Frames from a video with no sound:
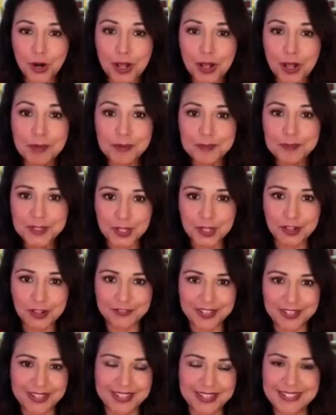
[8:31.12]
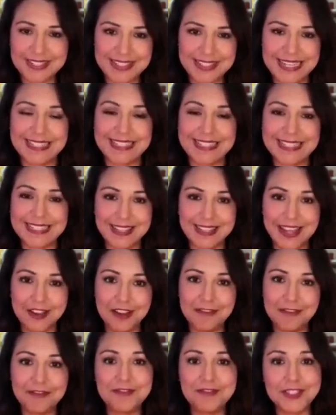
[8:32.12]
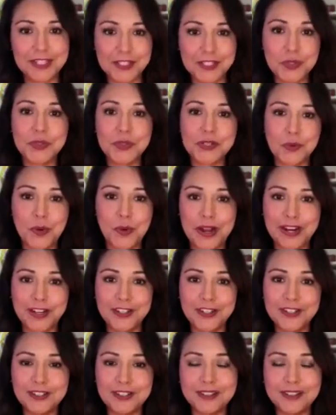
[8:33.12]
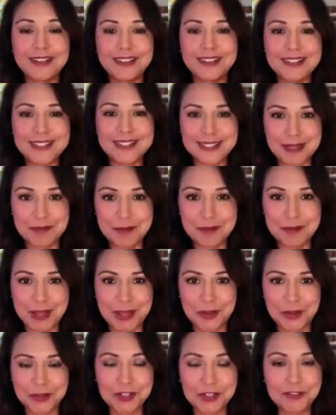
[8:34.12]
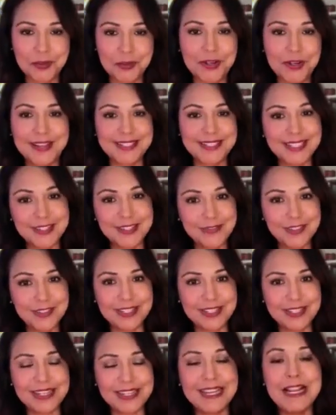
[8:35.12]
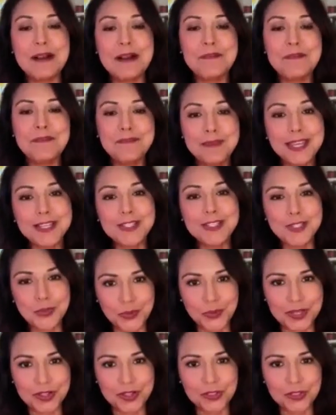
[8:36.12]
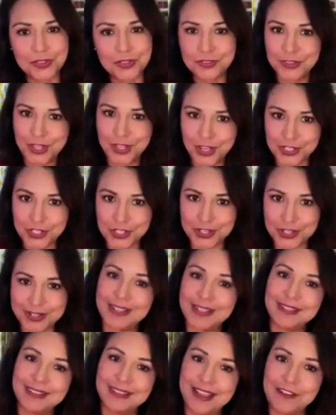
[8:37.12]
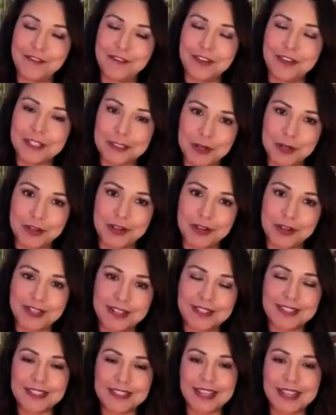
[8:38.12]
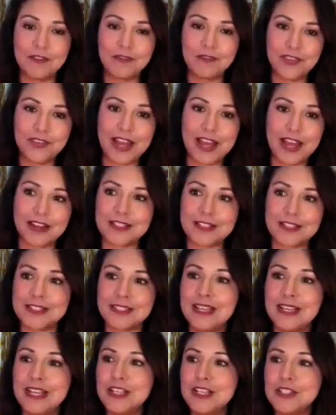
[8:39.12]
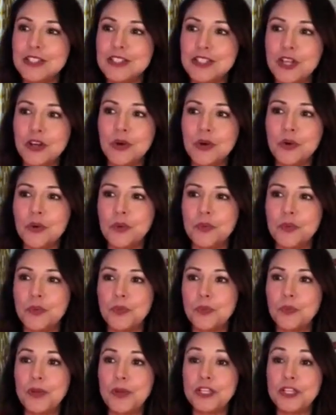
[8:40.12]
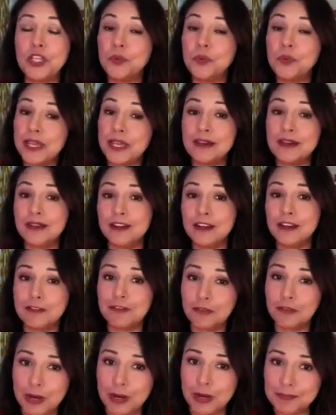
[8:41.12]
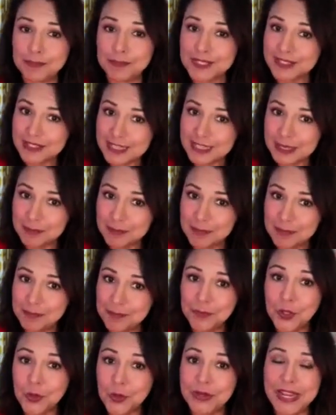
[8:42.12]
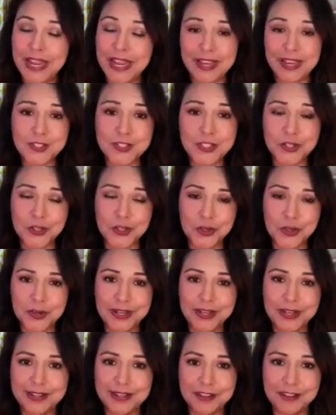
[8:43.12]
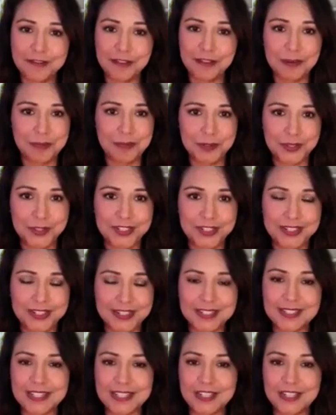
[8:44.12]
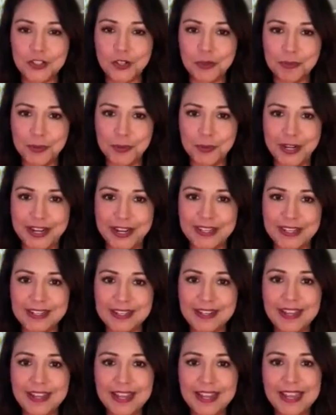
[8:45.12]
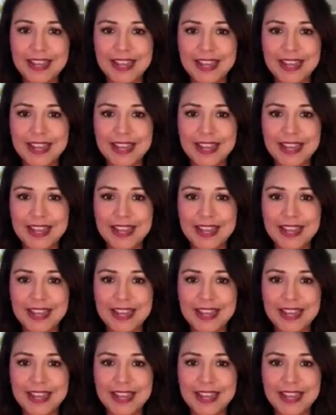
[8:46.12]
Problem solving in daily life does require some amount of creativity mixed with logic and life experience and facts. So when you get enough REM sleep, you enhance your creative abilities in your brain.